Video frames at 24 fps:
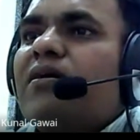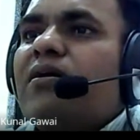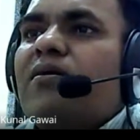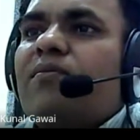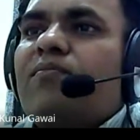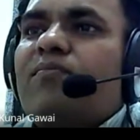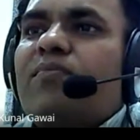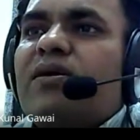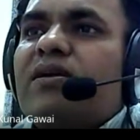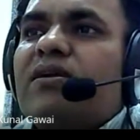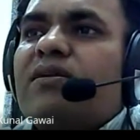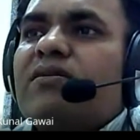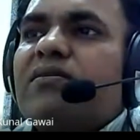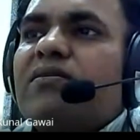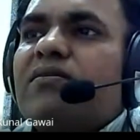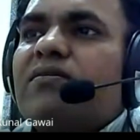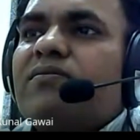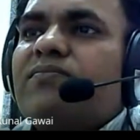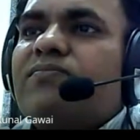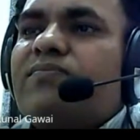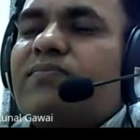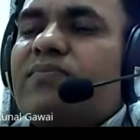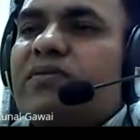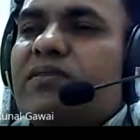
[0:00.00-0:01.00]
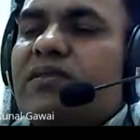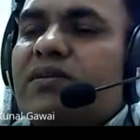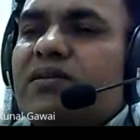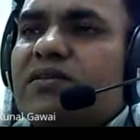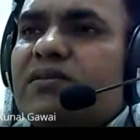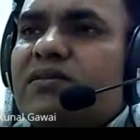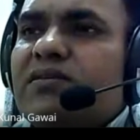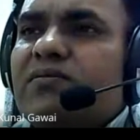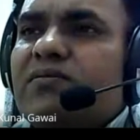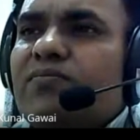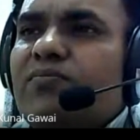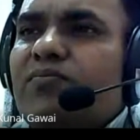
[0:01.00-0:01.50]
but this
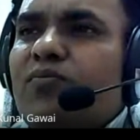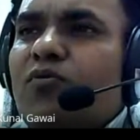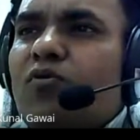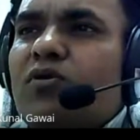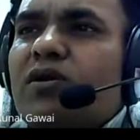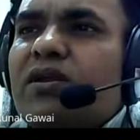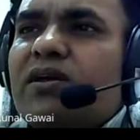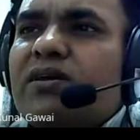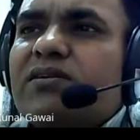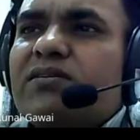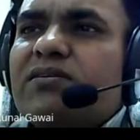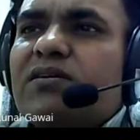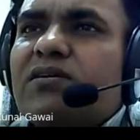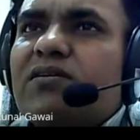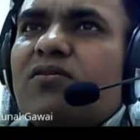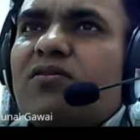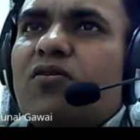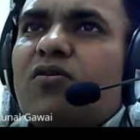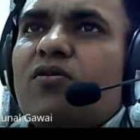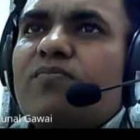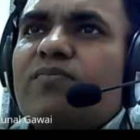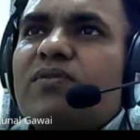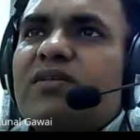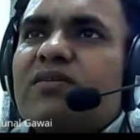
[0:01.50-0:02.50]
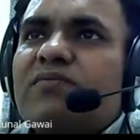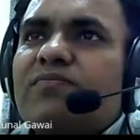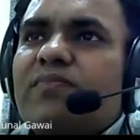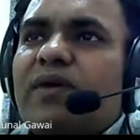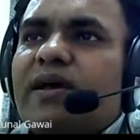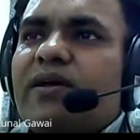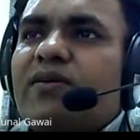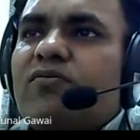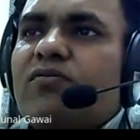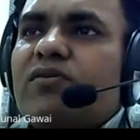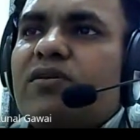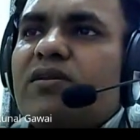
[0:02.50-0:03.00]
protection of this
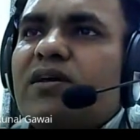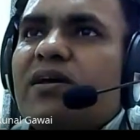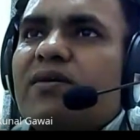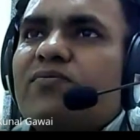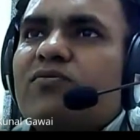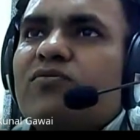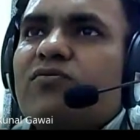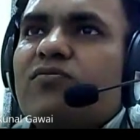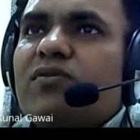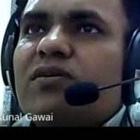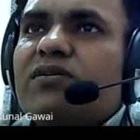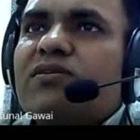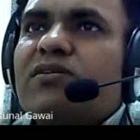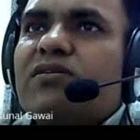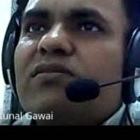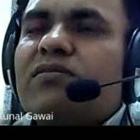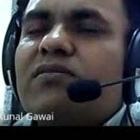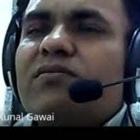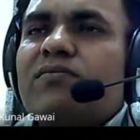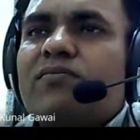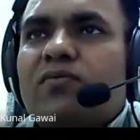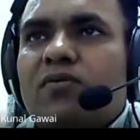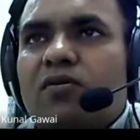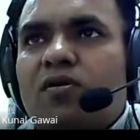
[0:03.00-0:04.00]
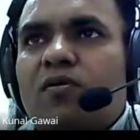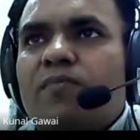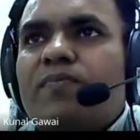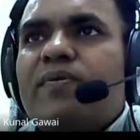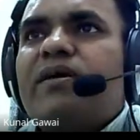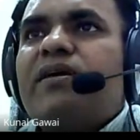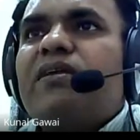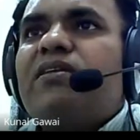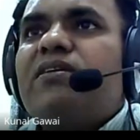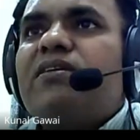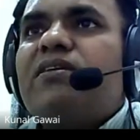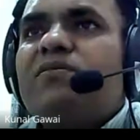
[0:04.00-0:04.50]
microencapsulation of
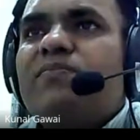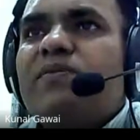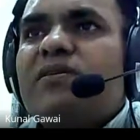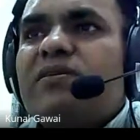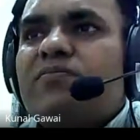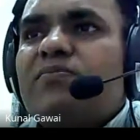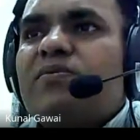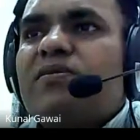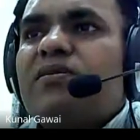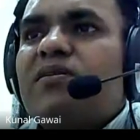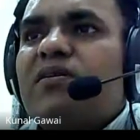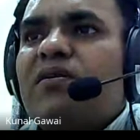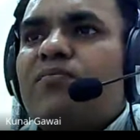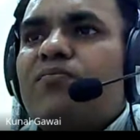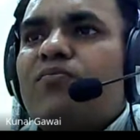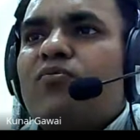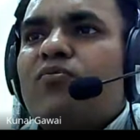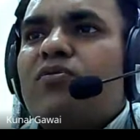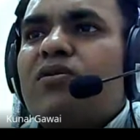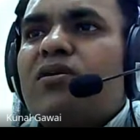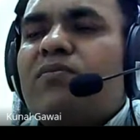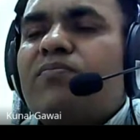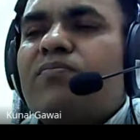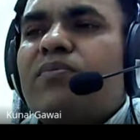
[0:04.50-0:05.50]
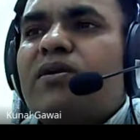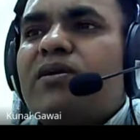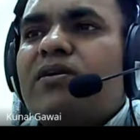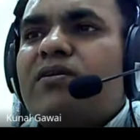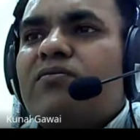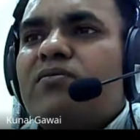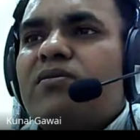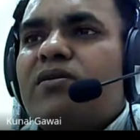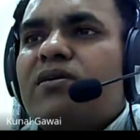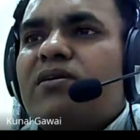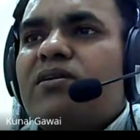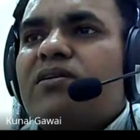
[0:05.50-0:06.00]
any specific component,
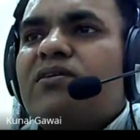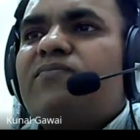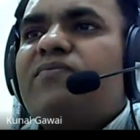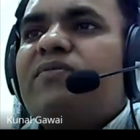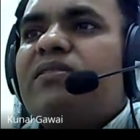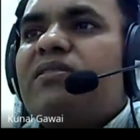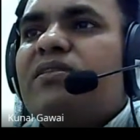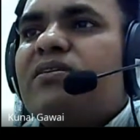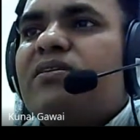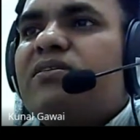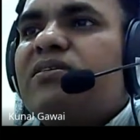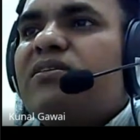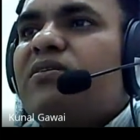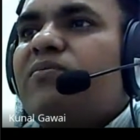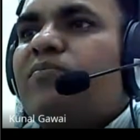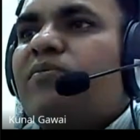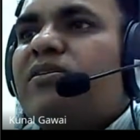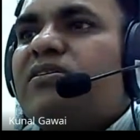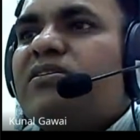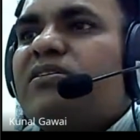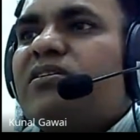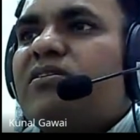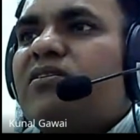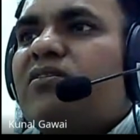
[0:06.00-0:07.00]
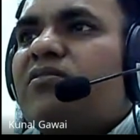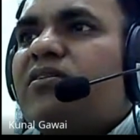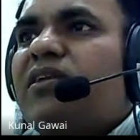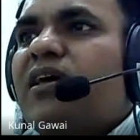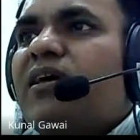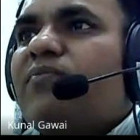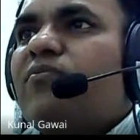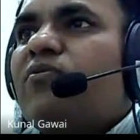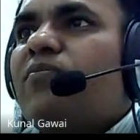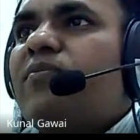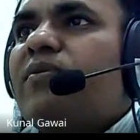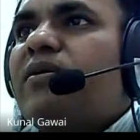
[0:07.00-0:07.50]
particularly with this emulsion
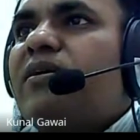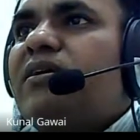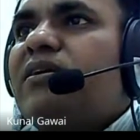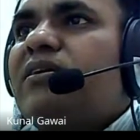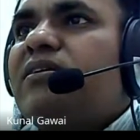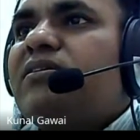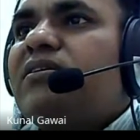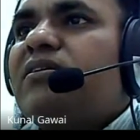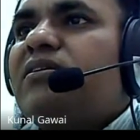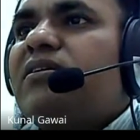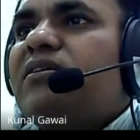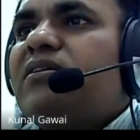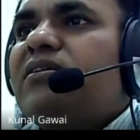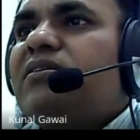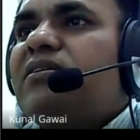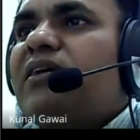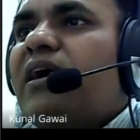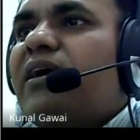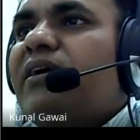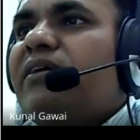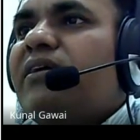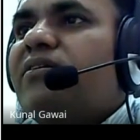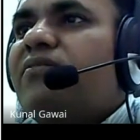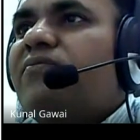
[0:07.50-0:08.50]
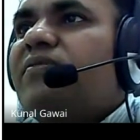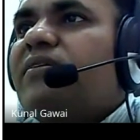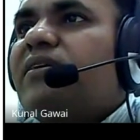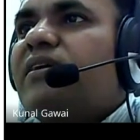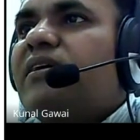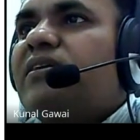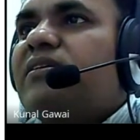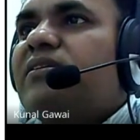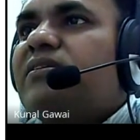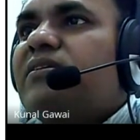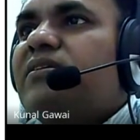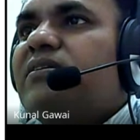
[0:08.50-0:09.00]
type of condition, it is higher. We
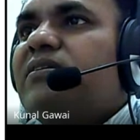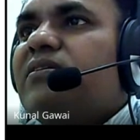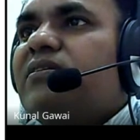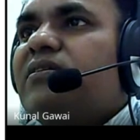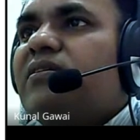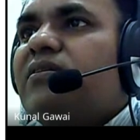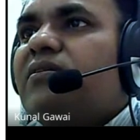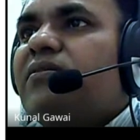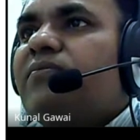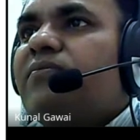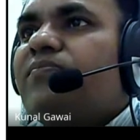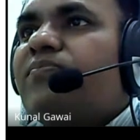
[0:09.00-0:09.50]
can see here